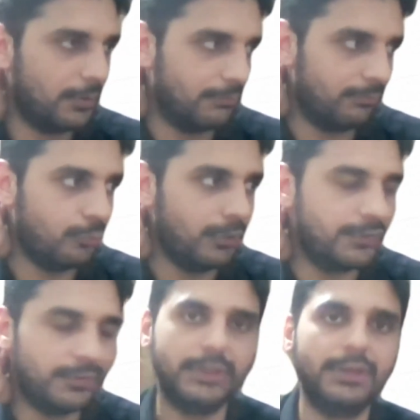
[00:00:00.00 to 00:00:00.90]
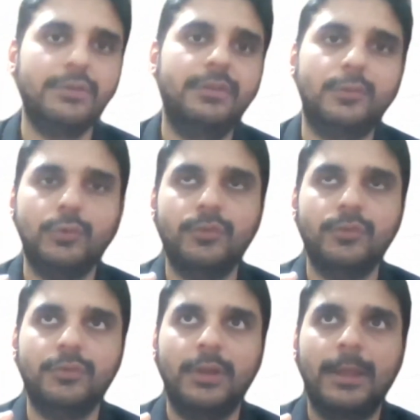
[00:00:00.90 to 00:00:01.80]
breach, data
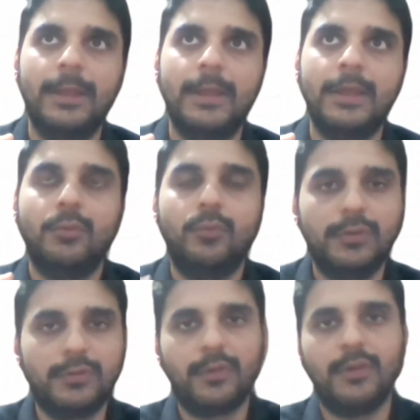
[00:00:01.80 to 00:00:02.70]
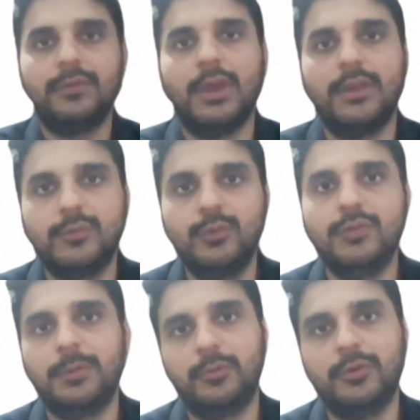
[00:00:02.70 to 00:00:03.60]
disclosure risks as 2
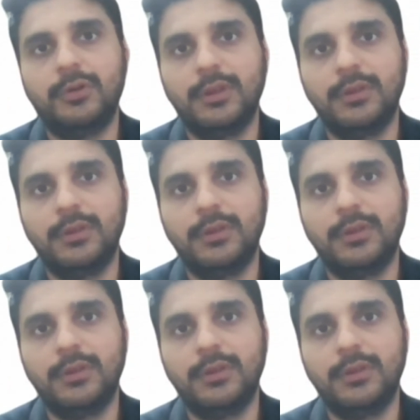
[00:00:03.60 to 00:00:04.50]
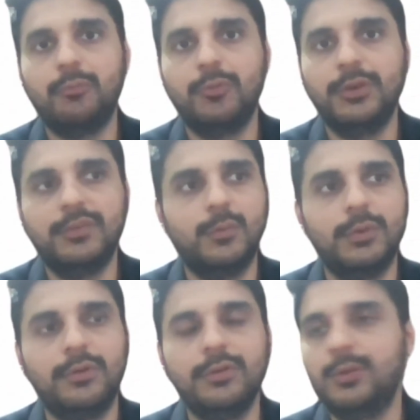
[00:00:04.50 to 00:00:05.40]
separate things. So data breach is
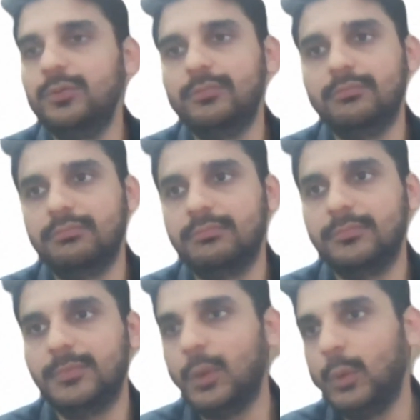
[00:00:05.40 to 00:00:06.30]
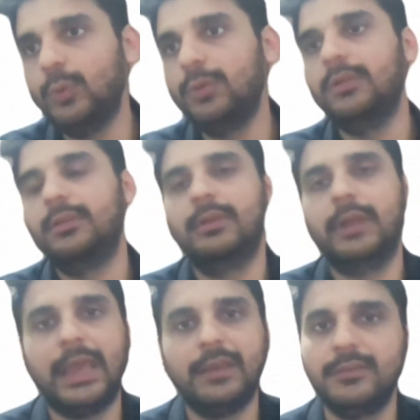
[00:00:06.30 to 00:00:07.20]
where the whole
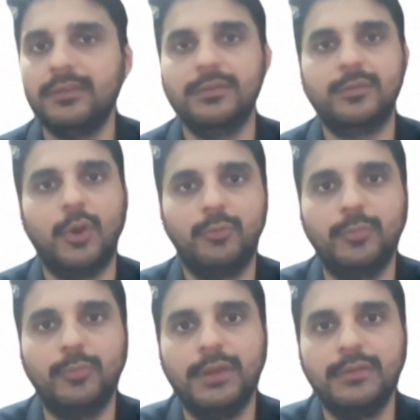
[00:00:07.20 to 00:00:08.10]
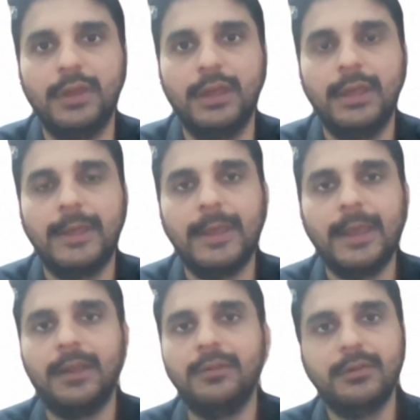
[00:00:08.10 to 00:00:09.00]
access is compromised
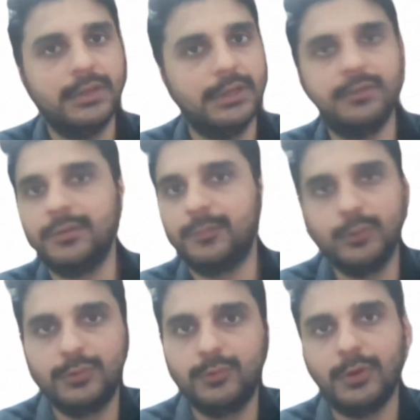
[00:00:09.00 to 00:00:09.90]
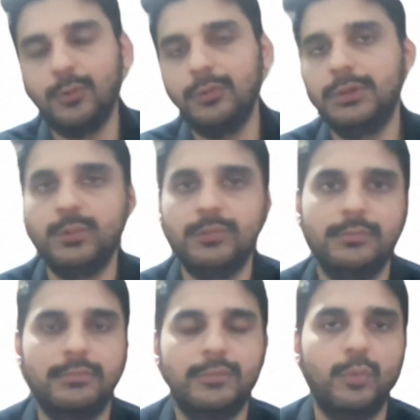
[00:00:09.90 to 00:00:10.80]
and the data just flows to a whole new
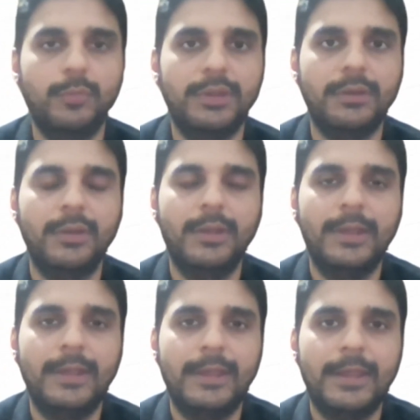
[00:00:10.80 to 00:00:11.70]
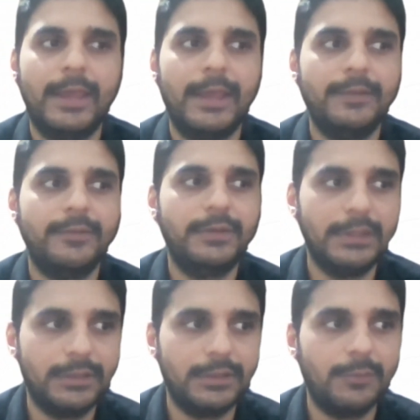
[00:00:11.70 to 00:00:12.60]
domain. And
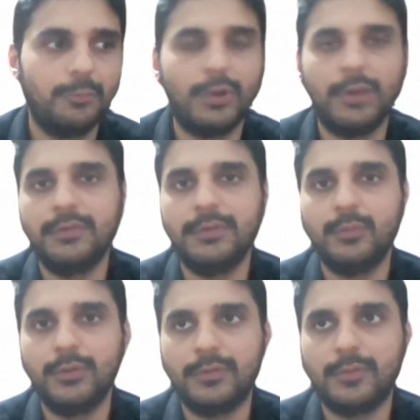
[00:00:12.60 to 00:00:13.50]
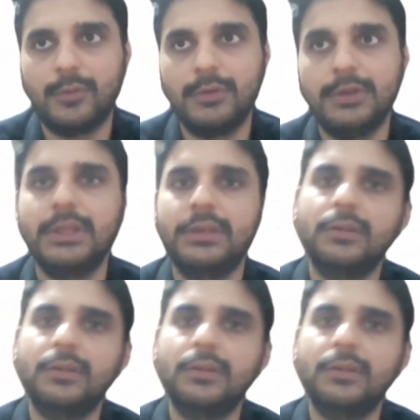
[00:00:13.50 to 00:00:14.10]
data privacy risks or data